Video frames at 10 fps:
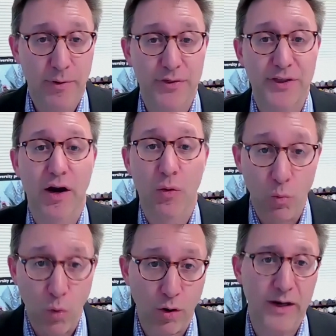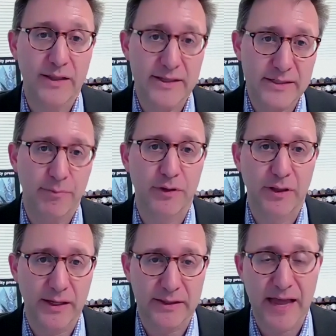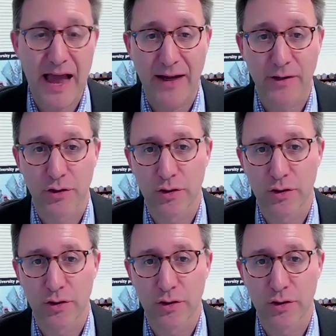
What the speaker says: but they are worried something like that